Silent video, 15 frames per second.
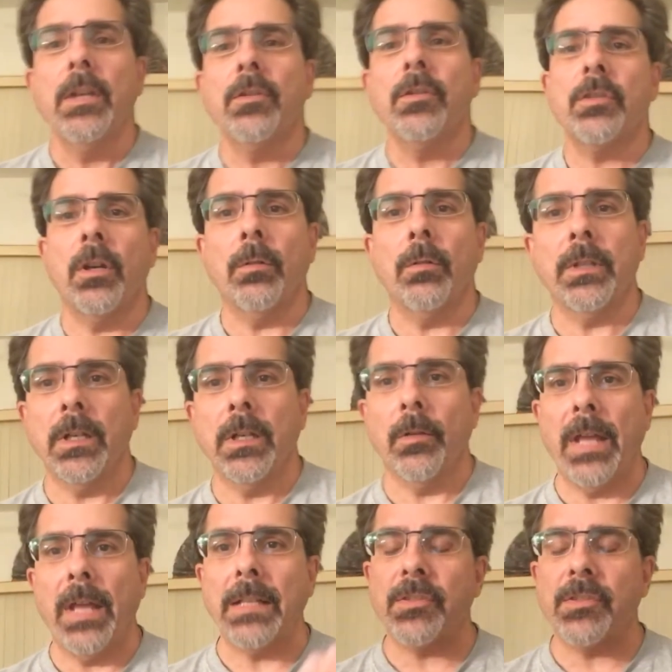So
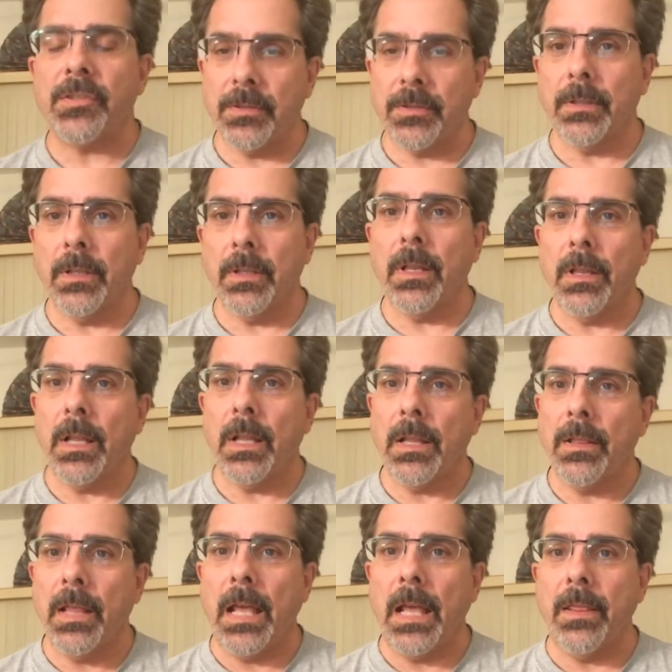
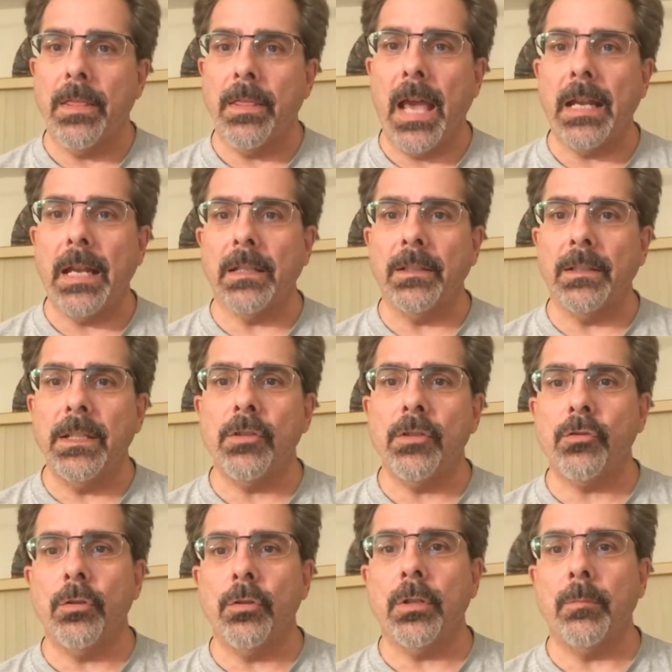that at
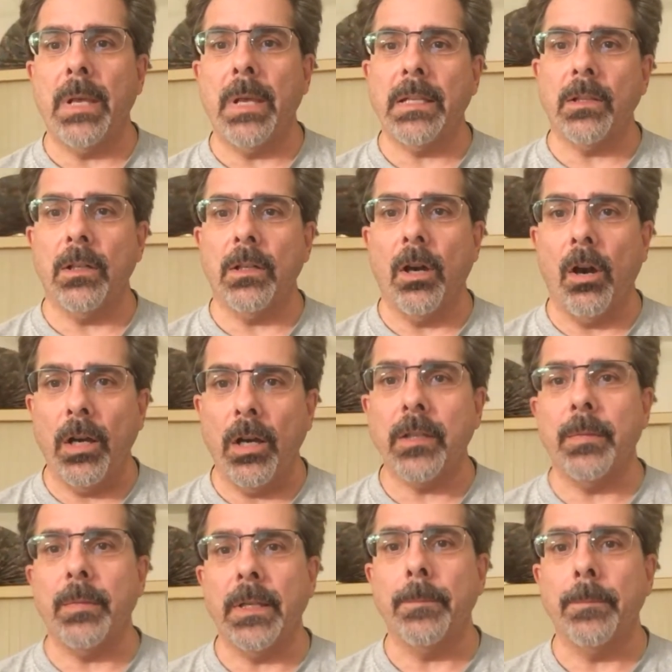least you can make the
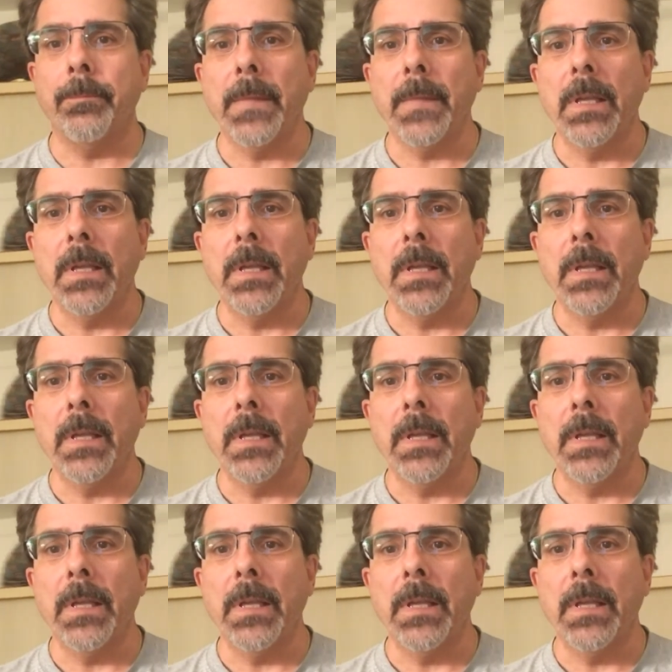argument